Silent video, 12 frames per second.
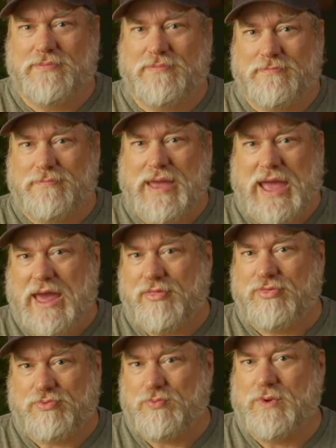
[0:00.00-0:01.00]

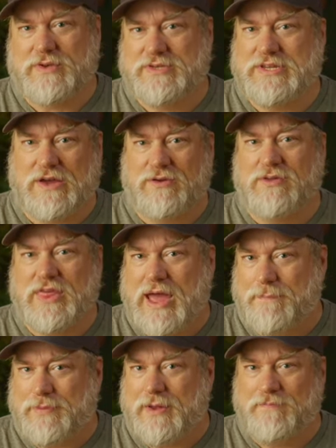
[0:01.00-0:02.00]
math would tell you
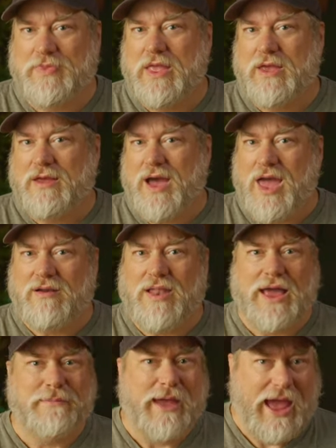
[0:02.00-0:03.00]
that, but I don't
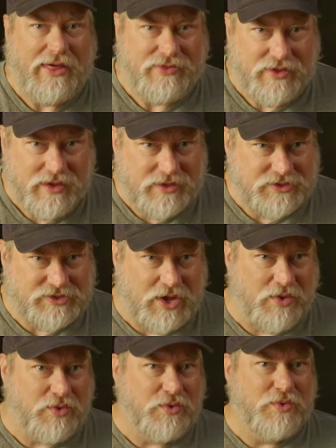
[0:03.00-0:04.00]
like math.
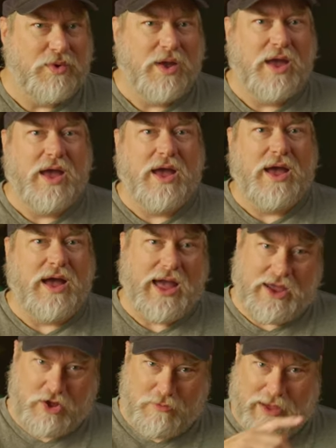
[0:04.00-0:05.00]
So
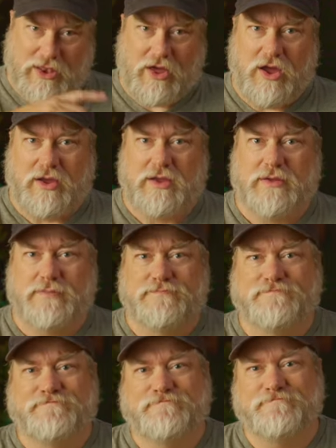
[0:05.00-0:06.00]
I go by look.
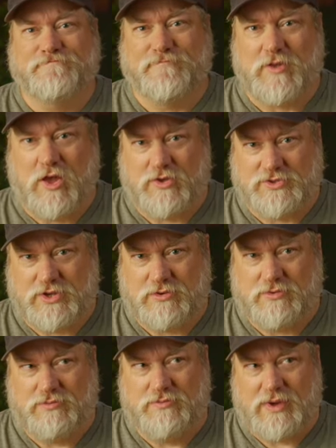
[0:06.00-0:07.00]

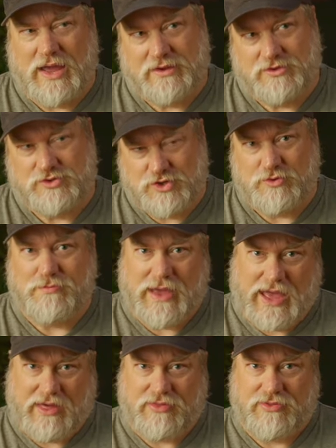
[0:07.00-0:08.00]
Also, I do
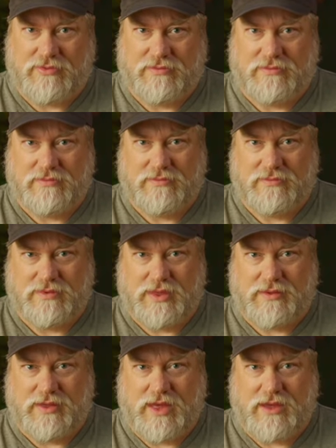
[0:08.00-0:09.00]
math,
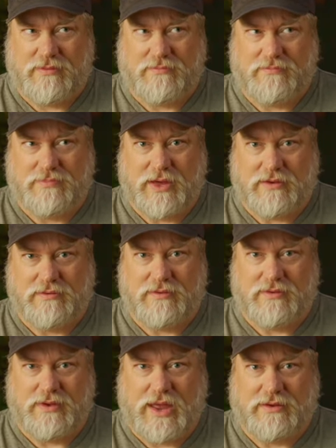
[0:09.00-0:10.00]
um, but
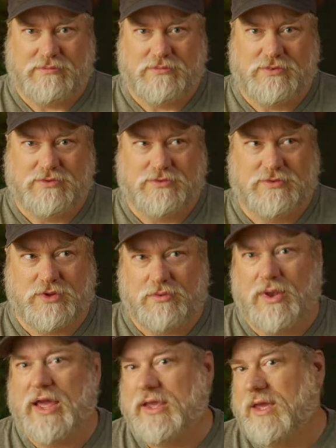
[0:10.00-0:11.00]
I
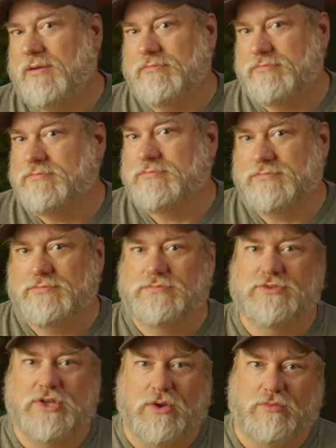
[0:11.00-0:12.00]
don't like it.
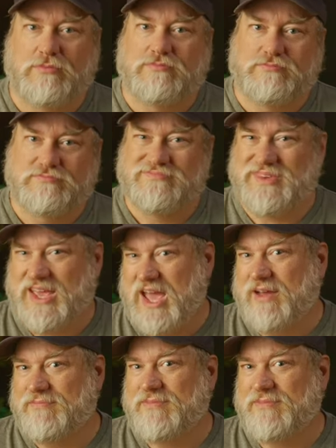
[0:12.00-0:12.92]
So, yeah.